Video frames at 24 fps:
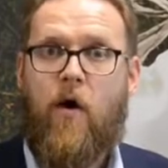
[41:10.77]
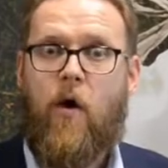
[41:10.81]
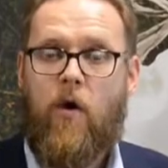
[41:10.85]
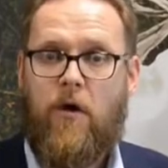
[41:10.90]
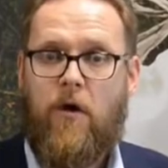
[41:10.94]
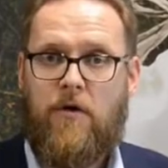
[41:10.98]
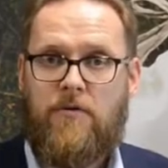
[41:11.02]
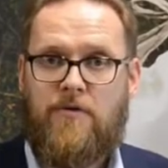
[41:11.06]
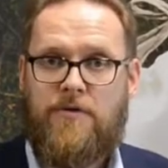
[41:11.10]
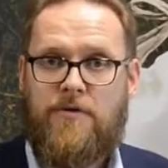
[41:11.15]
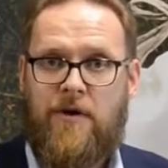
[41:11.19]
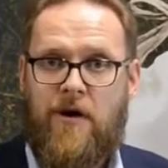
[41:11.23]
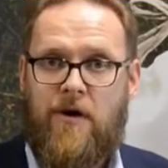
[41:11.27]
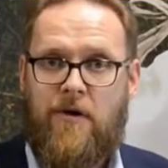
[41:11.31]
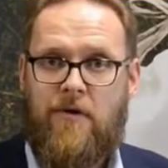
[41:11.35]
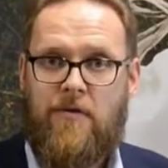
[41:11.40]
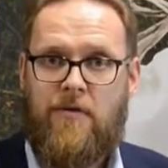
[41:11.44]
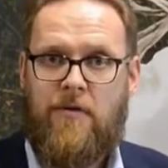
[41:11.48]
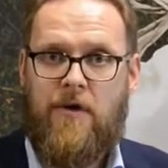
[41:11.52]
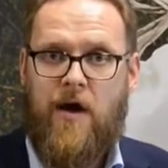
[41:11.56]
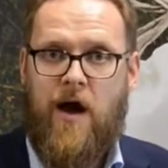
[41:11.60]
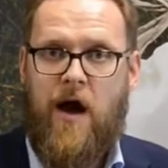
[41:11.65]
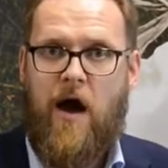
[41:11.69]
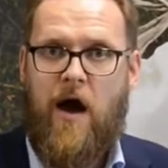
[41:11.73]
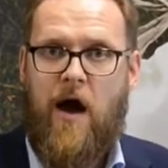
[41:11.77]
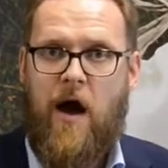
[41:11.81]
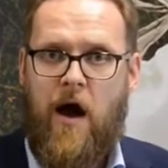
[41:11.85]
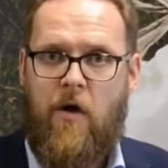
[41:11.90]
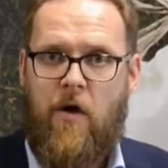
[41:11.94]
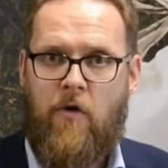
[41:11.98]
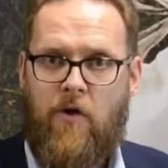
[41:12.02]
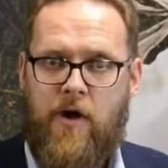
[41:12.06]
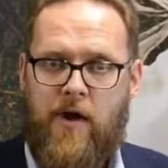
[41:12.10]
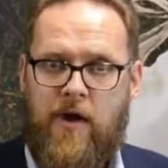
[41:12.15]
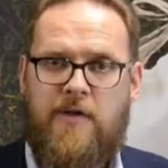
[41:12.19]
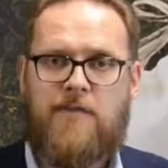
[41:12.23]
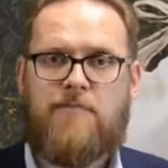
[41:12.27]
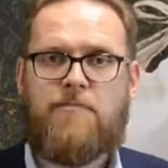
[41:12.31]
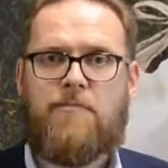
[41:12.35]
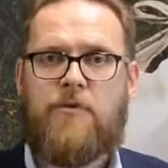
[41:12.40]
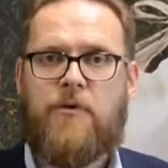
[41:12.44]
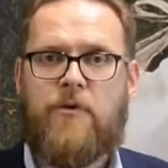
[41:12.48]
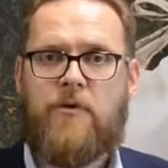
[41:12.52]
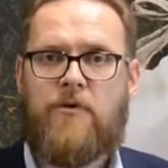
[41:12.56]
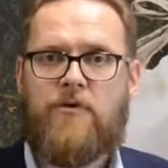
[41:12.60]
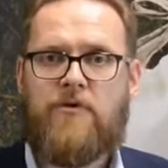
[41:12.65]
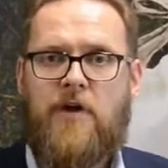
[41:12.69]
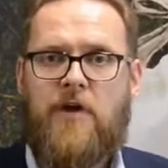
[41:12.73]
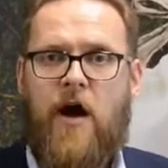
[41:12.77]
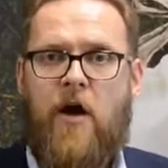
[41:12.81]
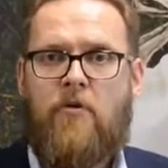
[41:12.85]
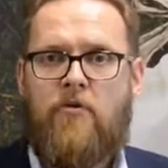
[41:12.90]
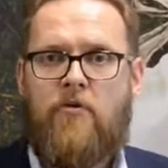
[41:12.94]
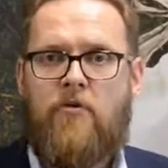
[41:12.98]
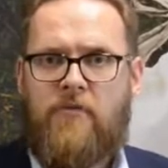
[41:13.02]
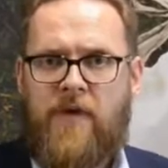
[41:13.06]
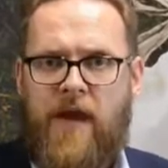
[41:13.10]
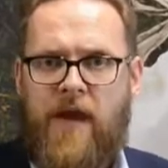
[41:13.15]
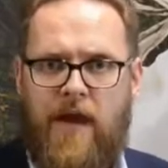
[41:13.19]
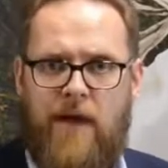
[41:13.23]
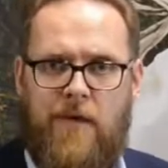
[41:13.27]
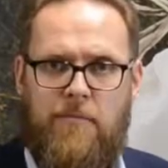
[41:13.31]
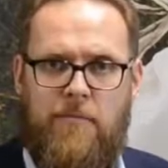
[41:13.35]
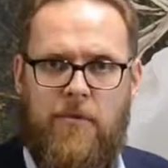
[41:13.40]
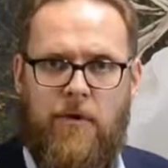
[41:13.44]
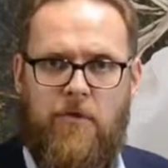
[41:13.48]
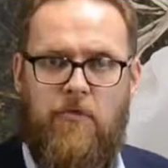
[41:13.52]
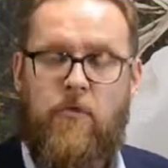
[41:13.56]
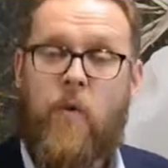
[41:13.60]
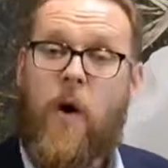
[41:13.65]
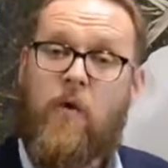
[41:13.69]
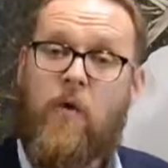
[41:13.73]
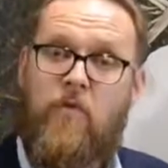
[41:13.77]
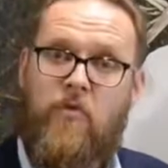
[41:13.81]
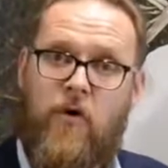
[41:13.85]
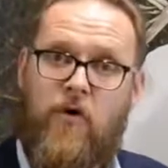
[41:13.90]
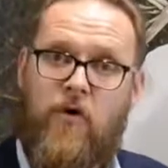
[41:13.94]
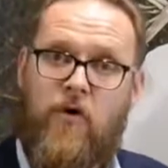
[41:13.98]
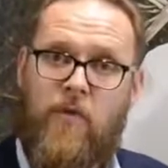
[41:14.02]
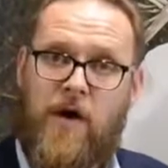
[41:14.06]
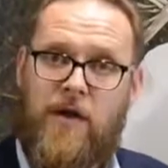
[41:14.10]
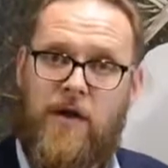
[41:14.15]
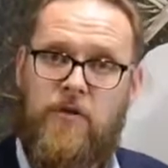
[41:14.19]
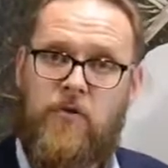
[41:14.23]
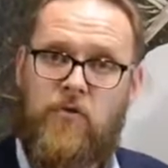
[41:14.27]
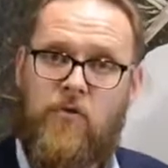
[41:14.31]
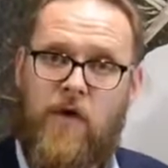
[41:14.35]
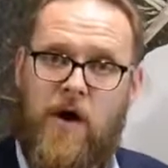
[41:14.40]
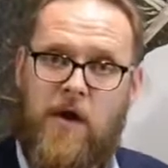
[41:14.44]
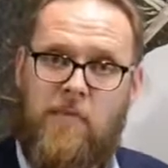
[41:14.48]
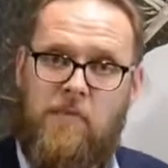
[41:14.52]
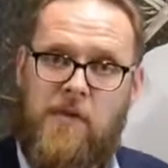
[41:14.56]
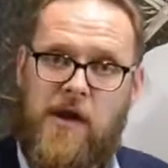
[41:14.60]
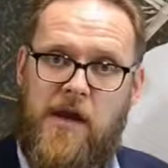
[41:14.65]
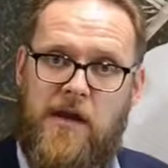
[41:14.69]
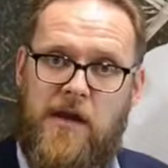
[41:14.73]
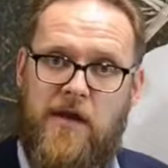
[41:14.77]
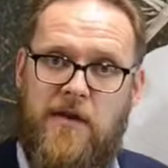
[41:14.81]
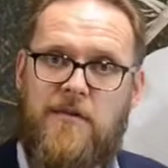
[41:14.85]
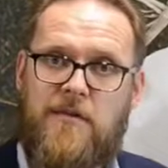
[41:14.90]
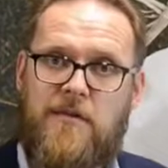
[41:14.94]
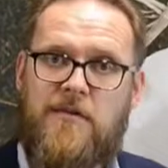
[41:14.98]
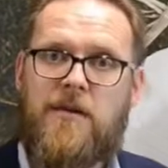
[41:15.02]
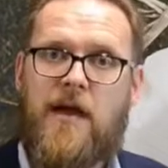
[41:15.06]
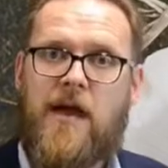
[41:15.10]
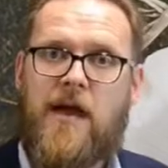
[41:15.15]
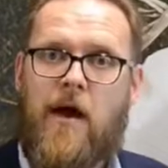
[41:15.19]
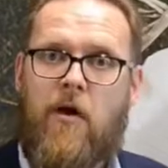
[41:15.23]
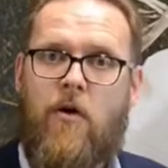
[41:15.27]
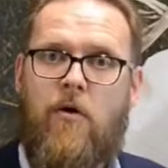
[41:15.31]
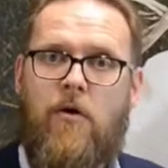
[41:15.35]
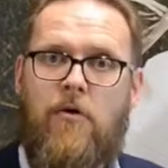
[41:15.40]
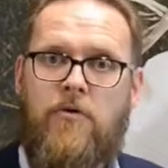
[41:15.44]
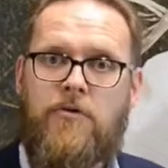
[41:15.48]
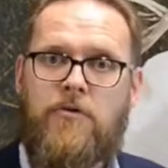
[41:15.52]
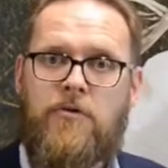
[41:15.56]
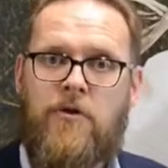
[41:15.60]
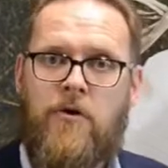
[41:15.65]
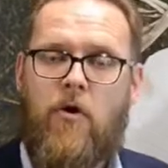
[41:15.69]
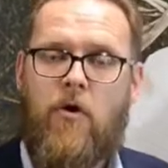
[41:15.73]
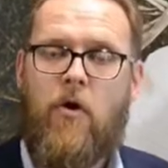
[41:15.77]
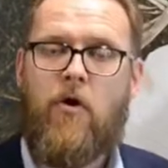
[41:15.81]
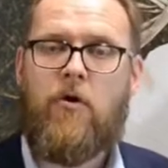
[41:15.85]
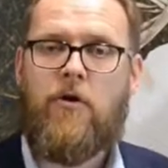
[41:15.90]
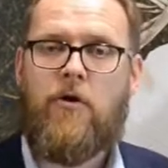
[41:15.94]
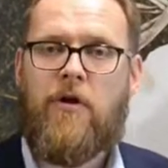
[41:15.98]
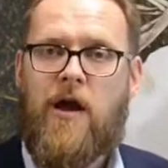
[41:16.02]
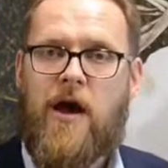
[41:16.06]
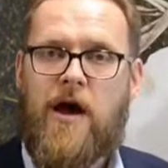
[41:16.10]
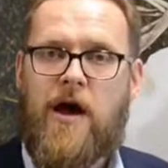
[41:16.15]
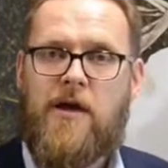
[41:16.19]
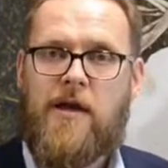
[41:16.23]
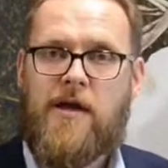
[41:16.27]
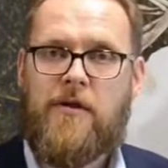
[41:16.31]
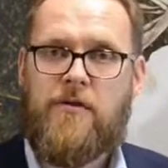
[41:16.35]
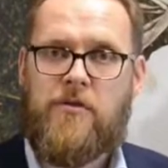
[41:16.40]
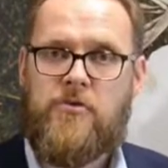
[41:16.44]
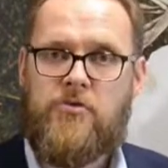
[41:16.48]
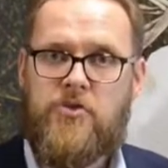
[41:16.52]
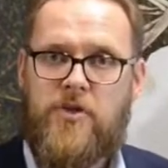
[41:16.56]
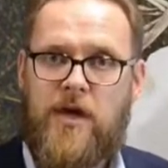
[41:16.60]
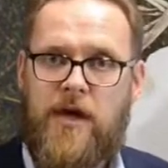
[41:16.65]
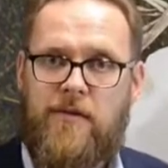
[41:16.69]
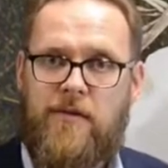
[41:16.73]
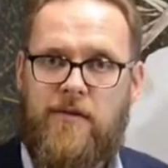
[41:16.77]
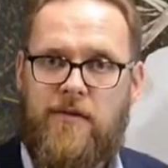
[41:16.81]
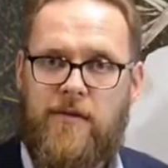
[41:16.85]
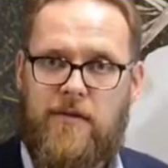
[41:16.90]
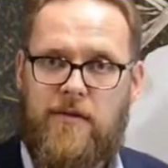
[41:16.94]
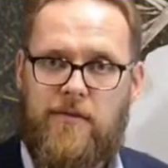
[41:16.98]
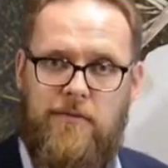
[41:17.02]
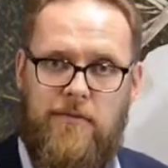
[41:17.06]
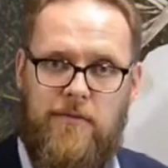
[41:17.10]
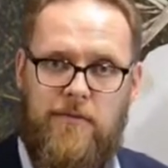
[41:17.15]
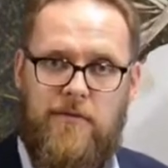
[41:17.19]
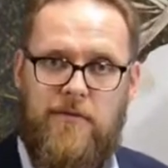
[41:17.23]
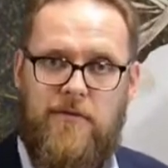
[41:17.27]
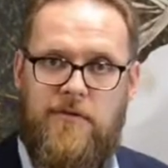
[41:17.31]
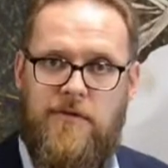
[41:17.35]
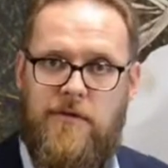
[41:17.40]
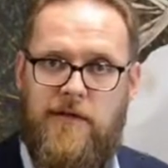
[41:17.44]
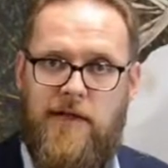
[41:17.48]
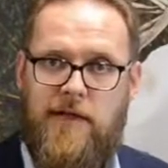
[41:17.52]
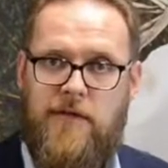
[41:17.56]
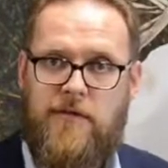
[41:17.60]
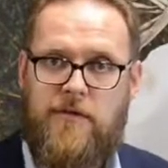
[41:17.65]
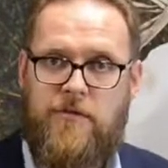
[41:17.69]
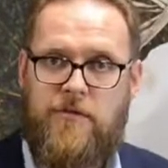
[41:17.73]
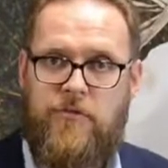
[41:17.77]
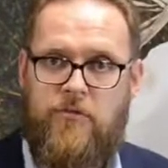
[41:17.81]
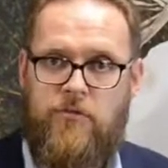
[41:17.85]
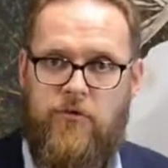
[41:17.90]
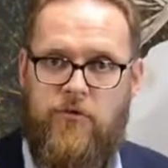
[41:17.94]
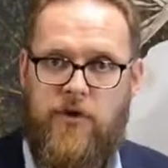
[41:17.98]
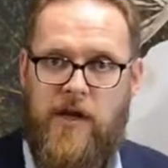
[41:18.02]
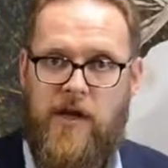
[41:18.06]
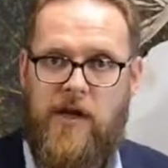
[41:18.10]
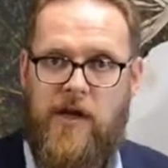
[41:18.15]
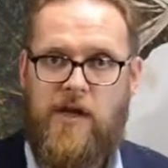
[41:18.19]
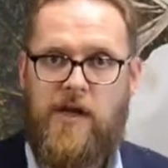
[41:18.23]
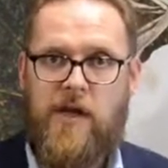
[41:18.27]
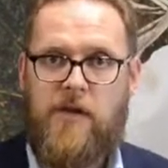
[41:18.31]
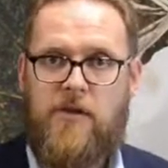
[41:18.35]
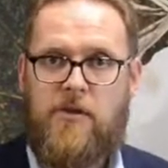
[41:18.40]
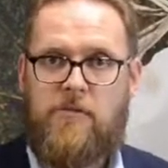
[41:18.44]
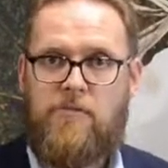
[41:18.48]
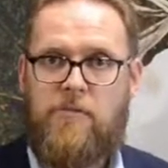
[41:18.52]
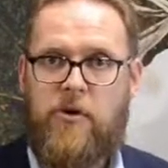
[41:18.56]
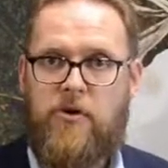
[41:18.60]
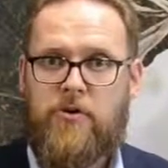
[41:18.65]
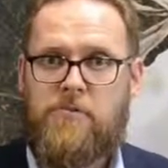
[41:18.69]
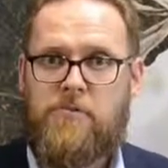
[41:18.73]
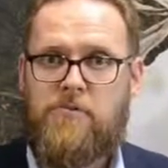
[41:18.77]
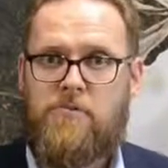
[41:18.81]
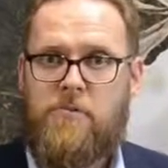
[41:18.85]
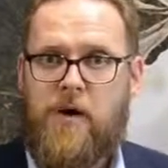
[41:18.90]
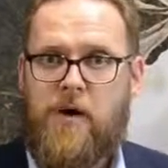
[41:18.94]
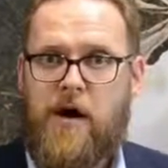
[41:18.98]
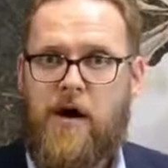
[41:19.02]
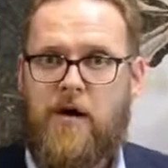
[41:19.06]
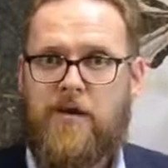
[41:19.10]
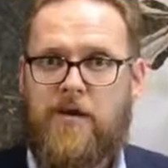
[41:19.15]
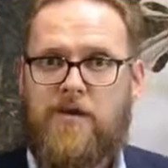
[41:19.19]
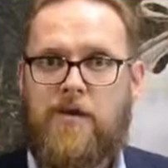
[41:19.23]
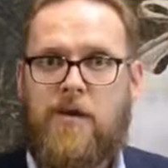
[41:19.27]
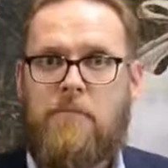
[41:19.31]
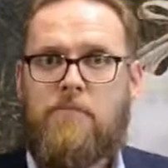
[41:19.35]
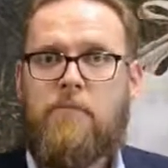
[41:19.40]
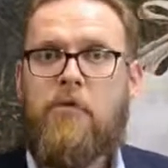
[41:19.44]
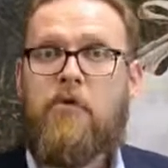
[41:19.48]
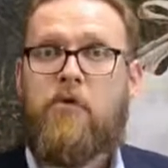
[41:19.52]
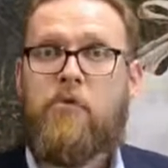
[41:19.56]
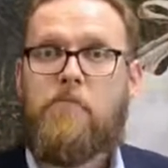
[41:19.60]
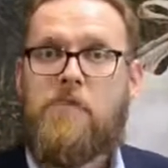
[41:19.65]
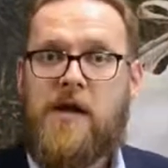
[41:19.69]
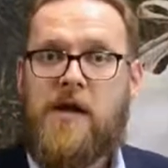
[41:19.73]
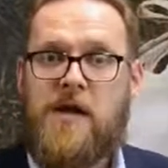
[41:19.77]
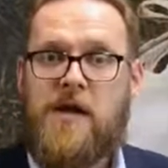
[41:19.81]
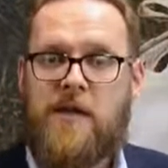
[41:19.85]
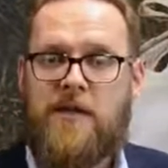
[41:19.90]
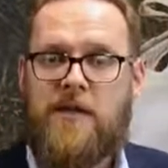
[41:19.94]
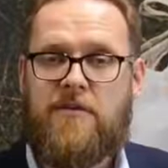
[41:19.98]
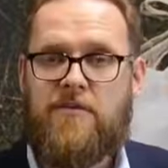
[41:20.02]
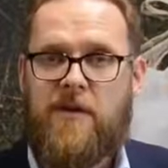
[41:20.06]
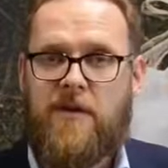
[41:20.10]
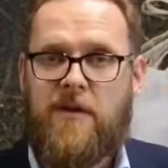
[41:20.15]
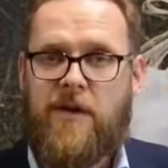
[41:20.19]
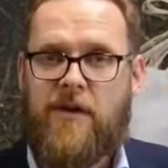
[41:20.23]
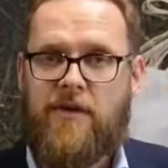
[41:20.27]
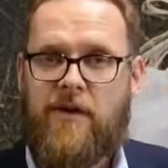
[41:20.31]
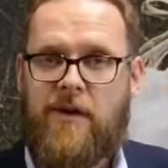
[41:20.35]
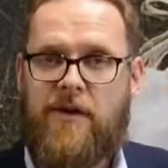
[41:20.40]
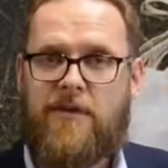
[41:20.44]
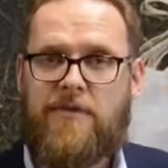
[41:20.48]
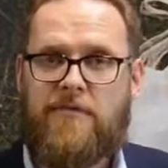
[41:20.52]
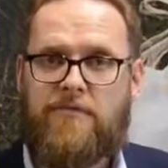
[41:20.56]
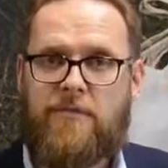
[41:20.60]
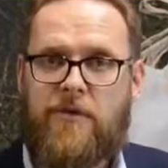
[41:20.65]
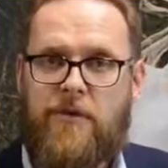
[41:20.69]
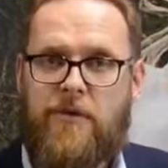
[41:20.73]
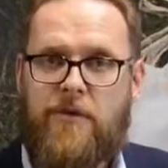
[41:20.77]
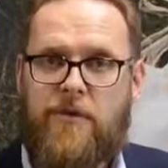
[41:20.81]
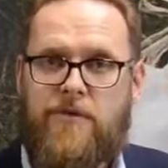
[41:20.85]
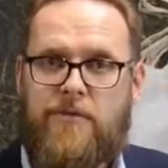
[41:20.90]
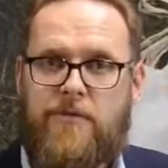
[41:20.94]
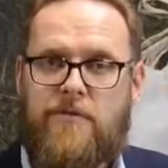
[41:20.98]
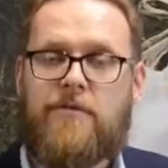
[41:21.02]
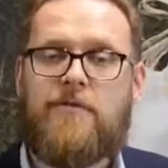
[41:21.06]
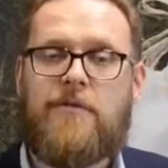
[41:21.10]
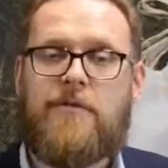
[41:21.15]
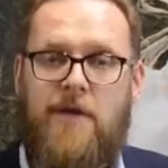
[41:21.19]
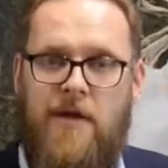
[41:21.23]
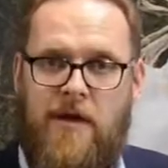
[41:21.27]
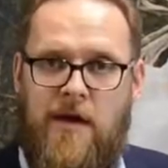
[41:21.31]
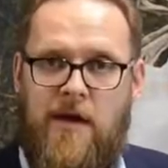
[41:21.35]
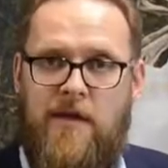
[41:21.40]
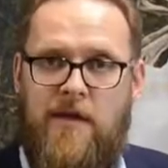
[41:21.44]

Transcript: Also, our experts are available for one-to-one meetings. They are also online in the chat. See the screen in the bottom part, book meetings with our experts.